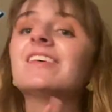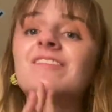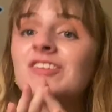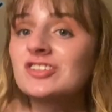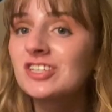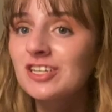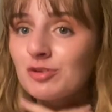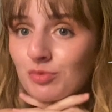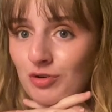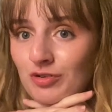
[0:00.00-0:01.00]
Virginia
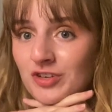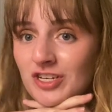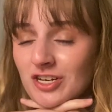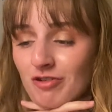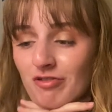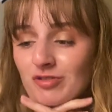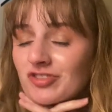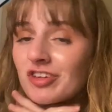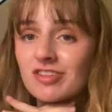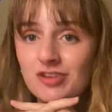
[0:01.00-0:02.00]
Woolf, she knows what
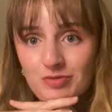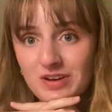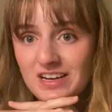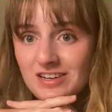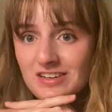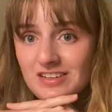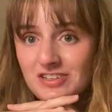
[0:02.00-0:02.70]
she's doing.